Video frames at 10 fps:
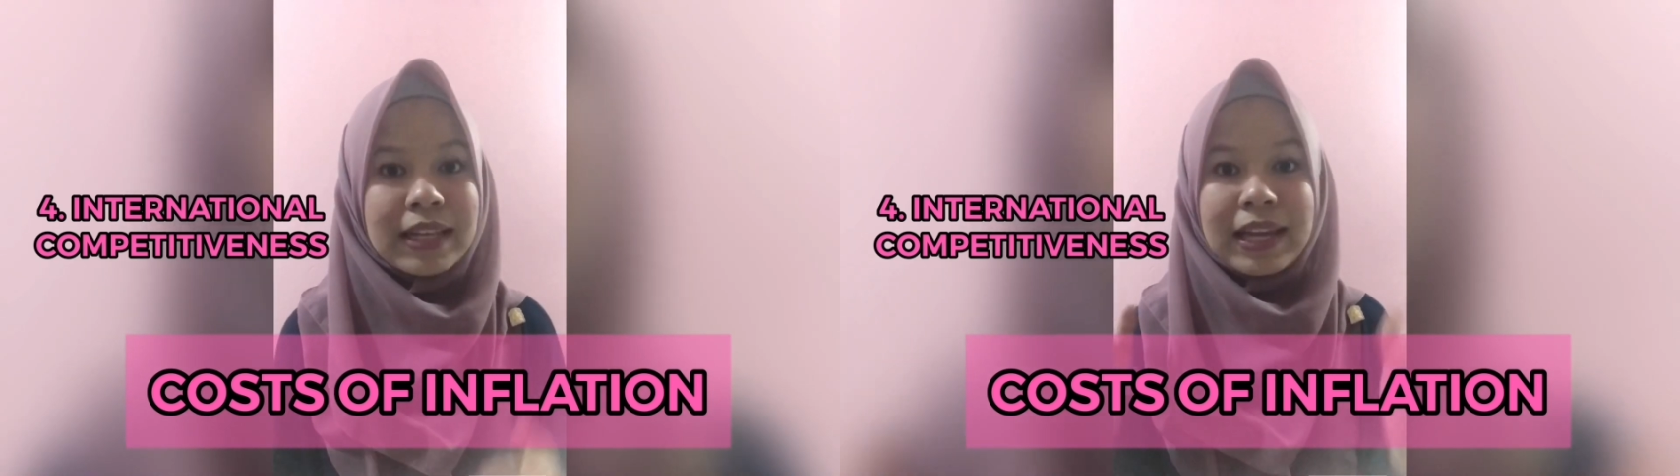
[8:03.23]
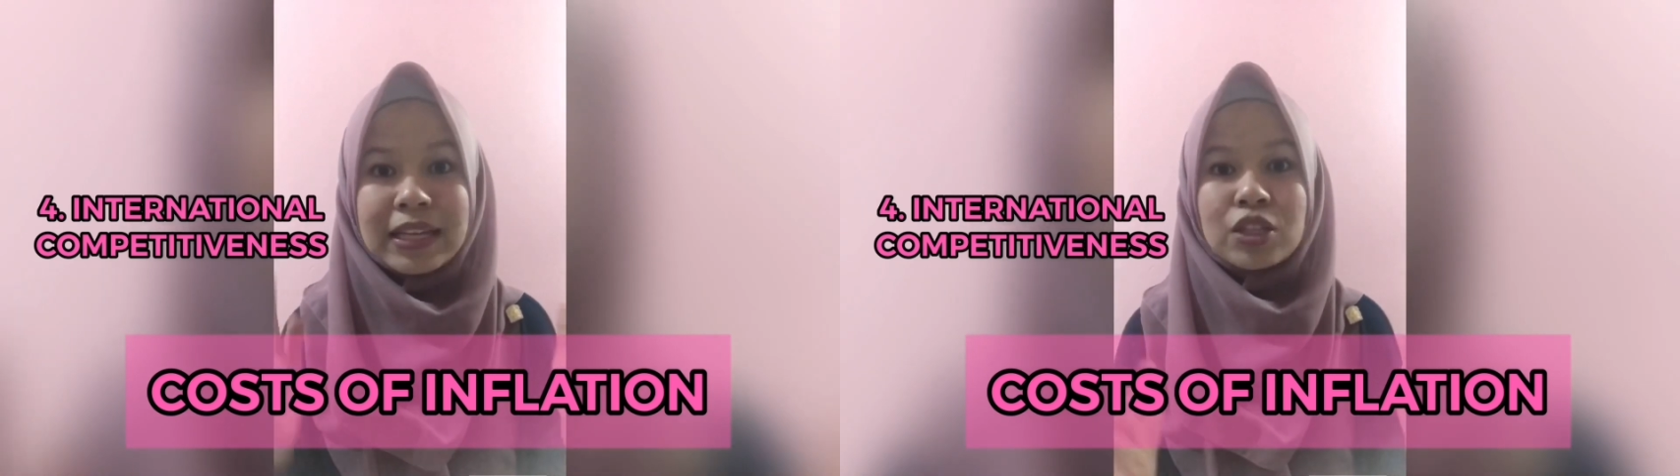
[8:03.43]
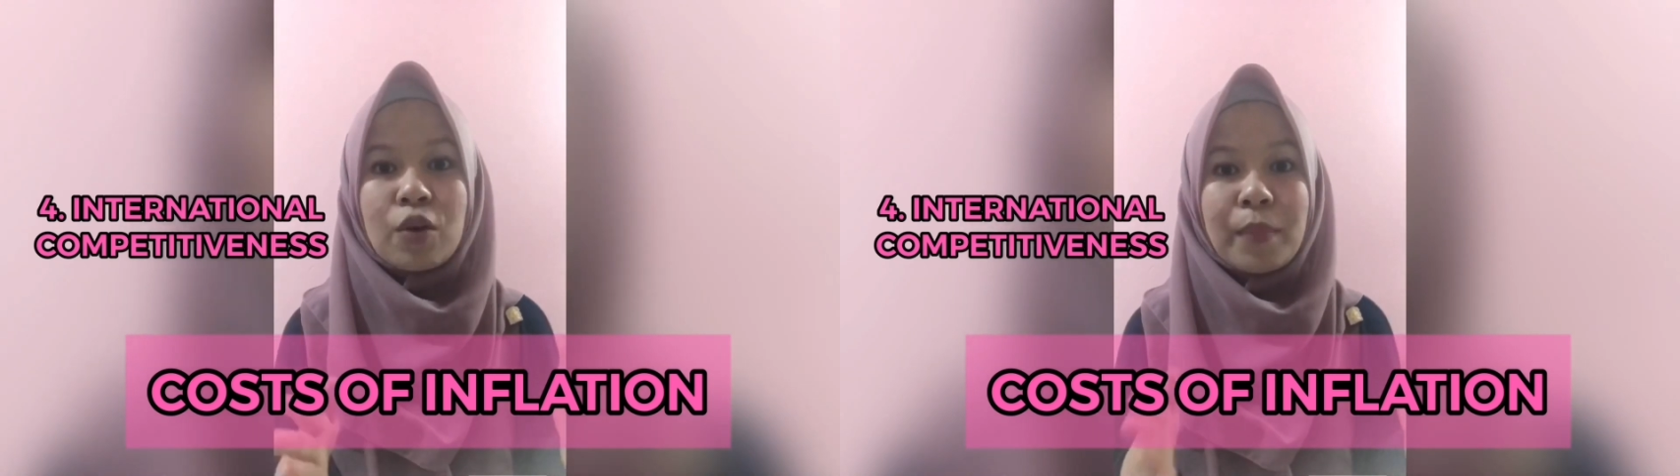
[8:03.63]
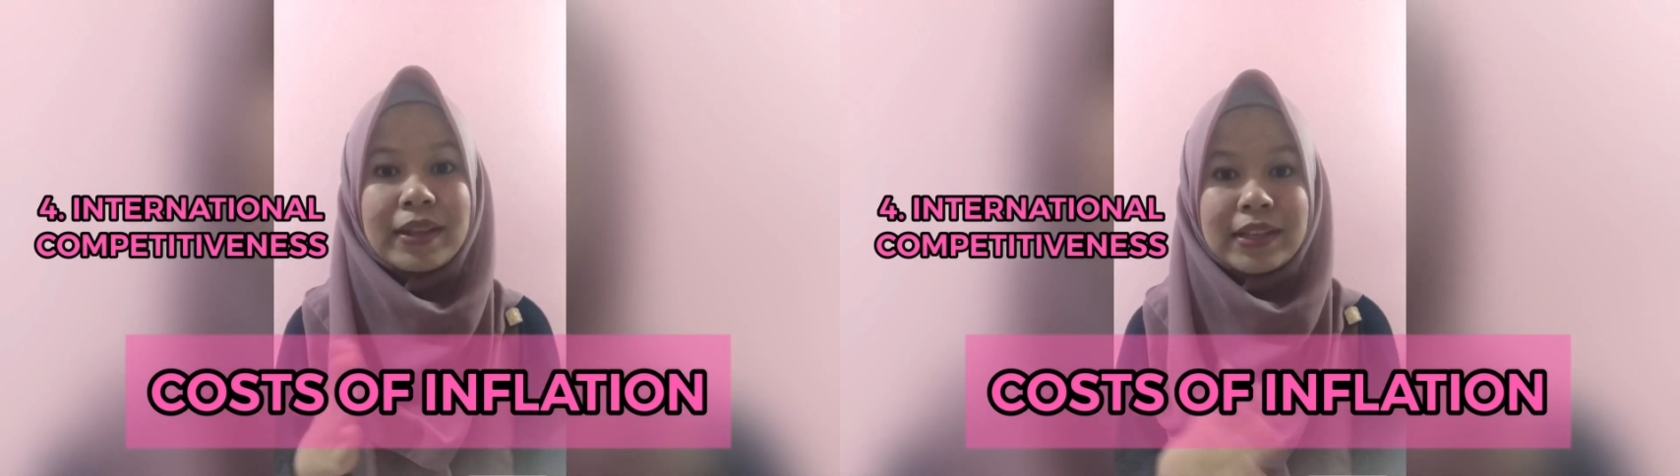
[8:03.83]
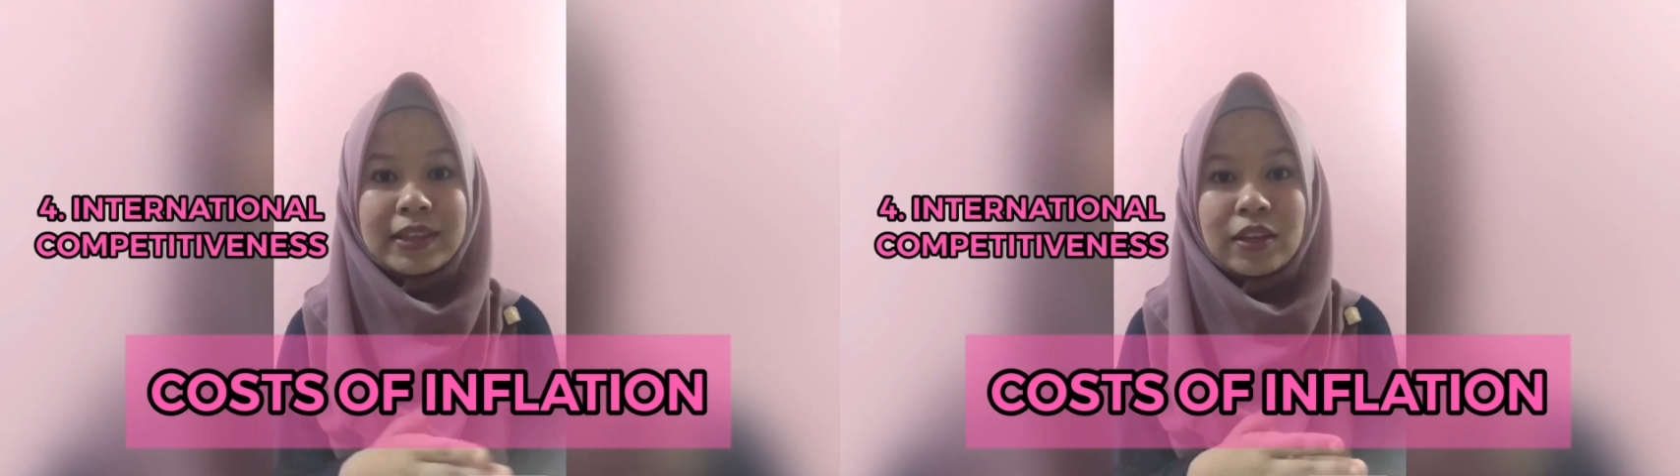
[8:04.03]
less
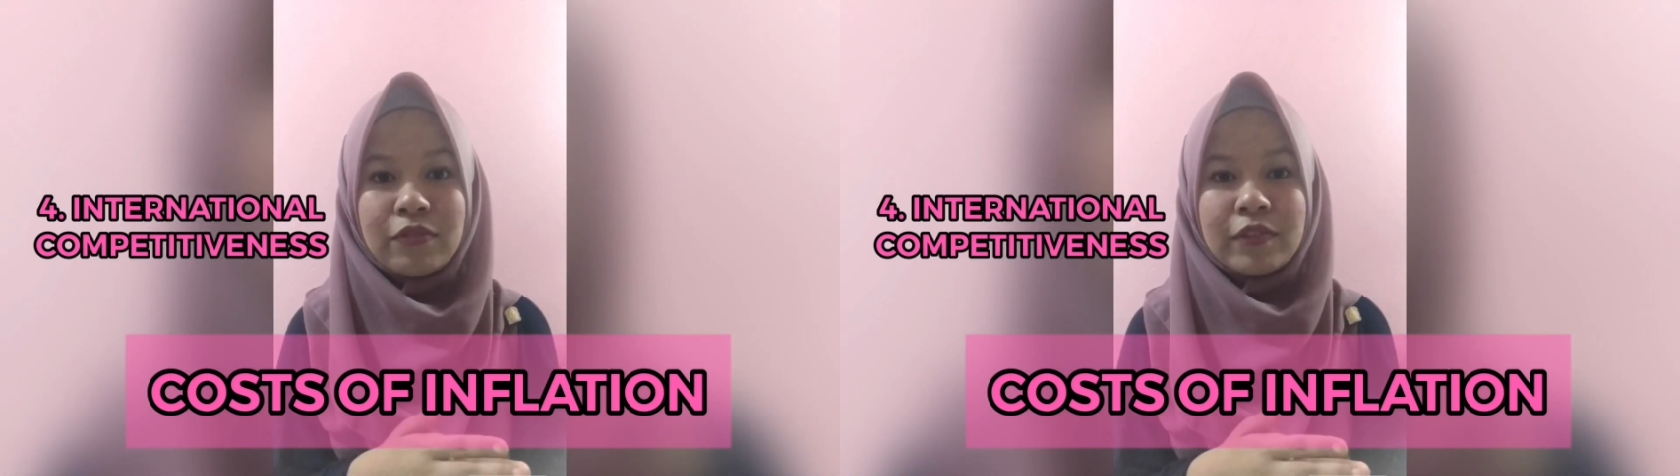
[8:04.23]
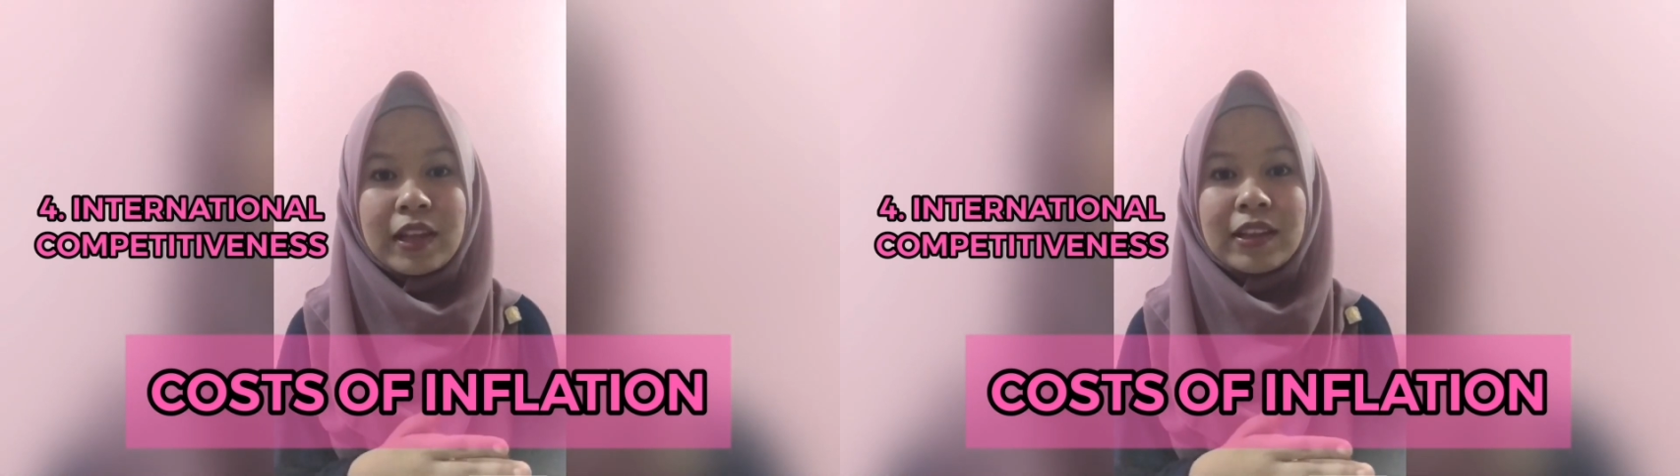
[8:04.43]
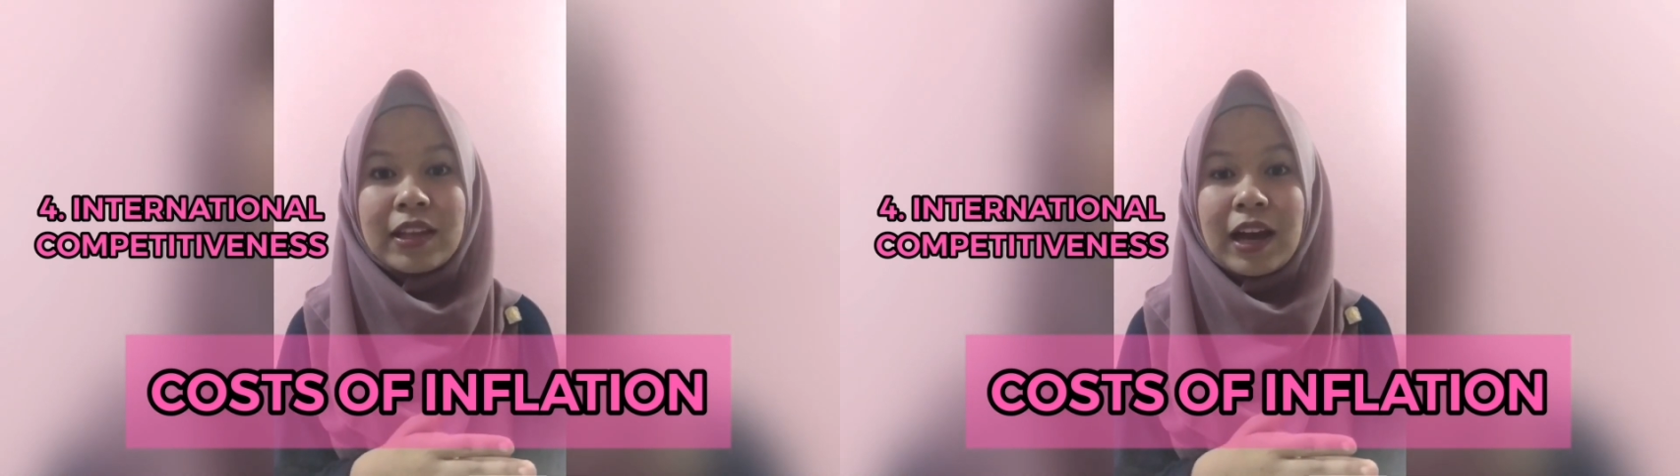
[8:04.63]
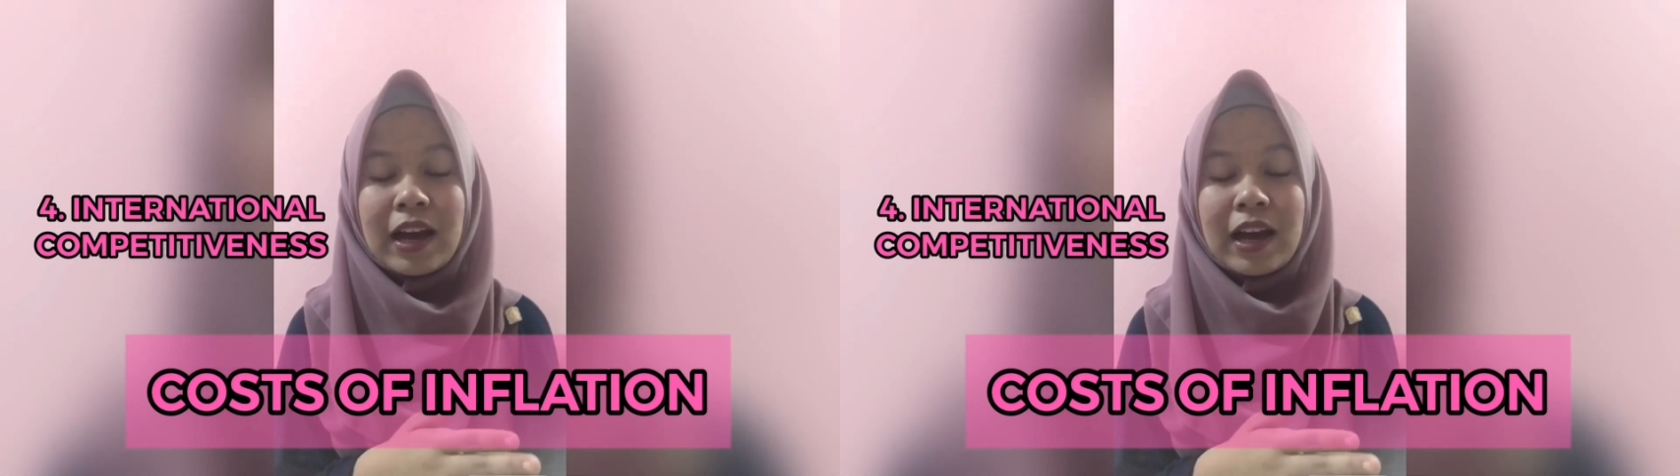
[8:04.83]
competitive than the